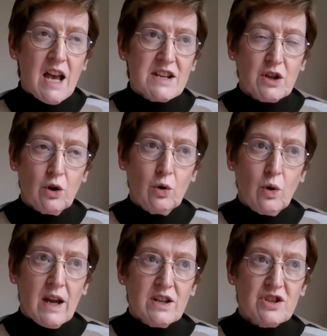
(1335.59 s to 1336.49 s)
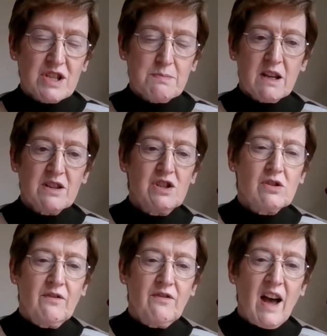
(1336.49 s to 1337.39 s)
So just because you
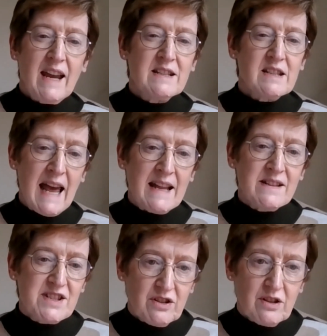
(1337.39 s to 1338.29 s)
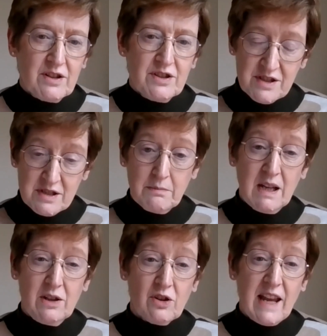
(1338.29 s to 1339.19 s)
can find an answer doesn't
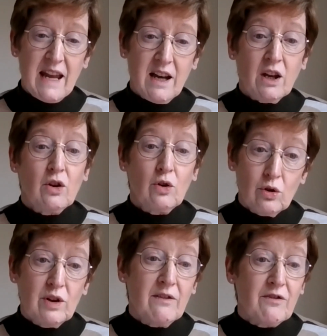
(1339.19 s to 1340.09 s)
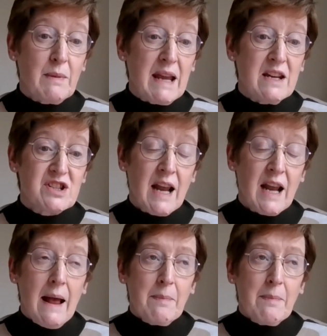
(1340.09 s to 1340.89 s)
mean you're getting good information.